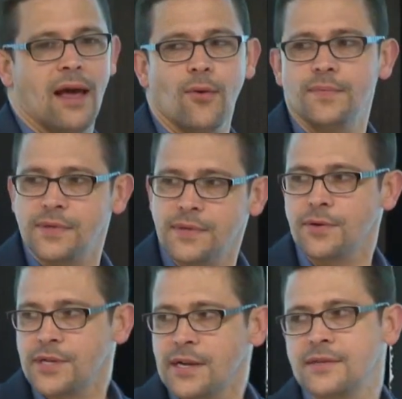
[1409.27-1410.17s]
helps
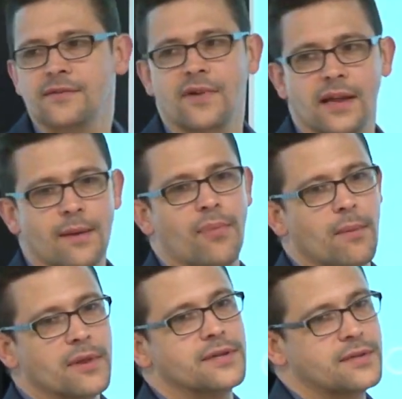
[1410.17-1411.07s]
your chances of getting
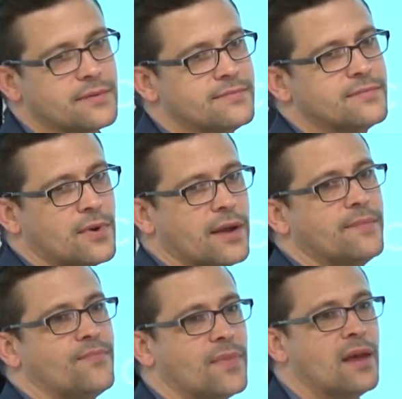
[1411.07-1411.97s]
published, right?